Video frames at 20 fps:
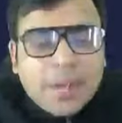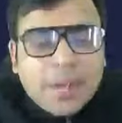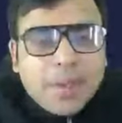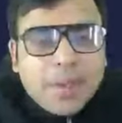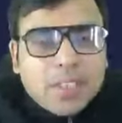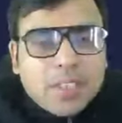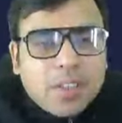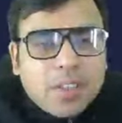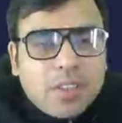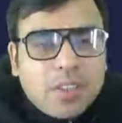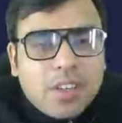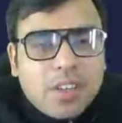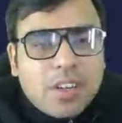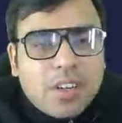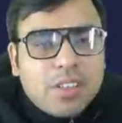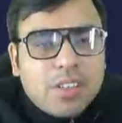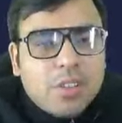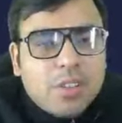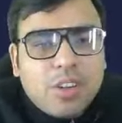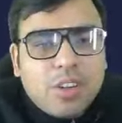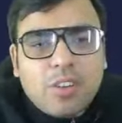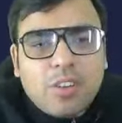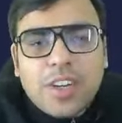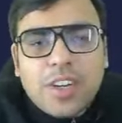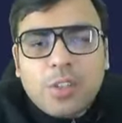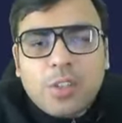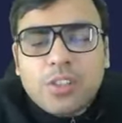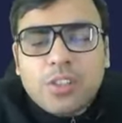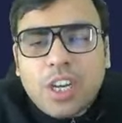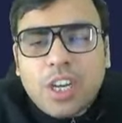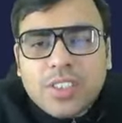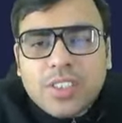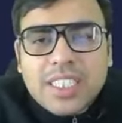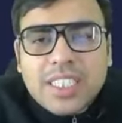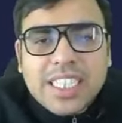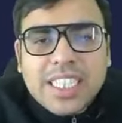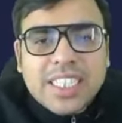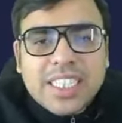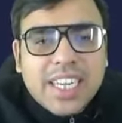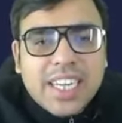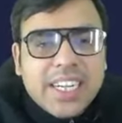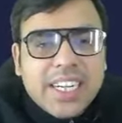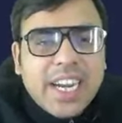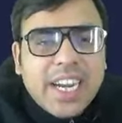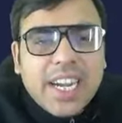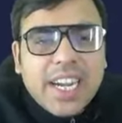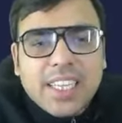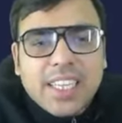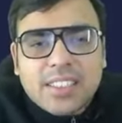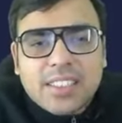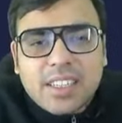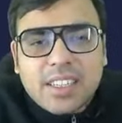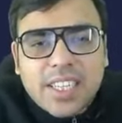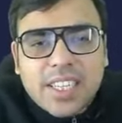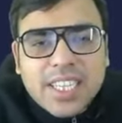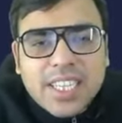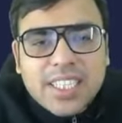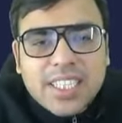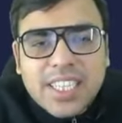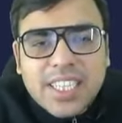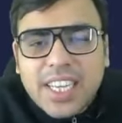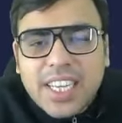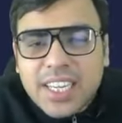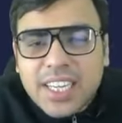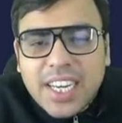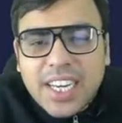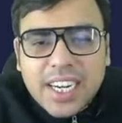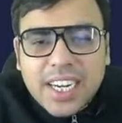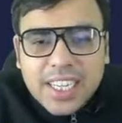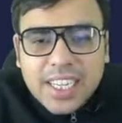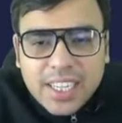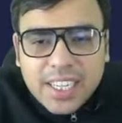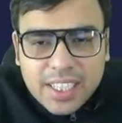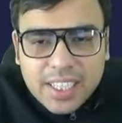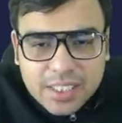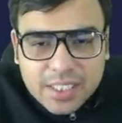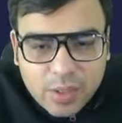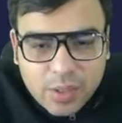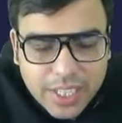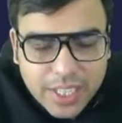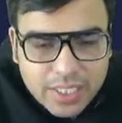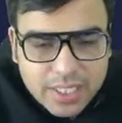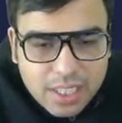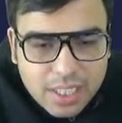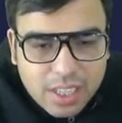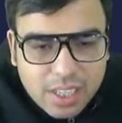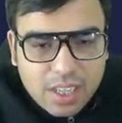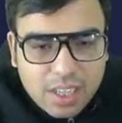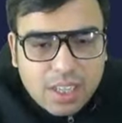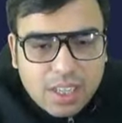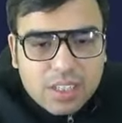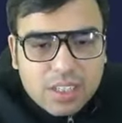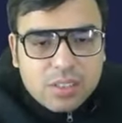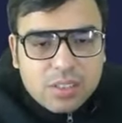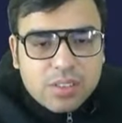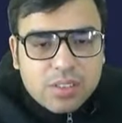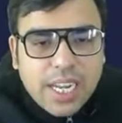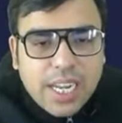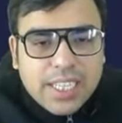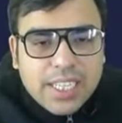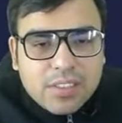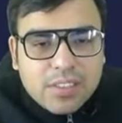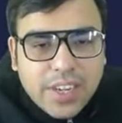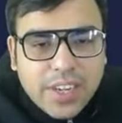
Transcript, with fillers: me show over 2,600 killed as Turkey, Syria reel under earthquakes. So that is why